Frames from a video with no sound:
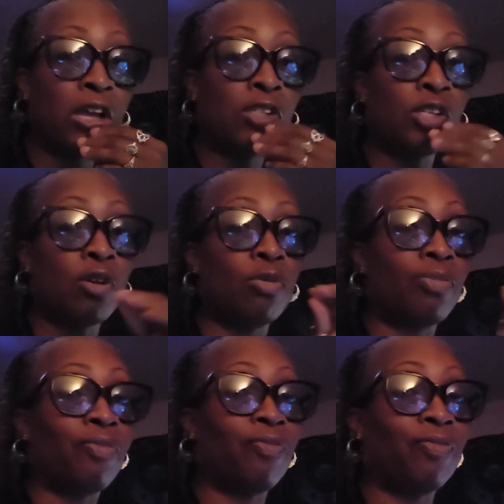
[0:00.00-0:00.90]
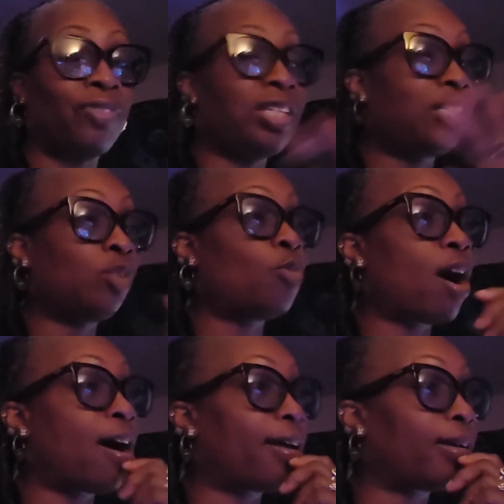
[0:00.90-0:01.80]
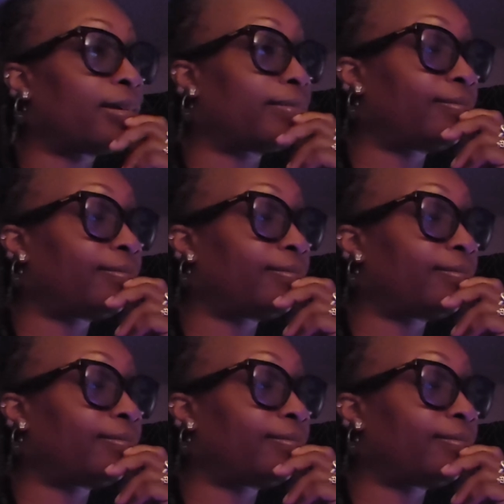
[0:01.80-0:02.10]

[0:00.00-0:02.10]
So this is why,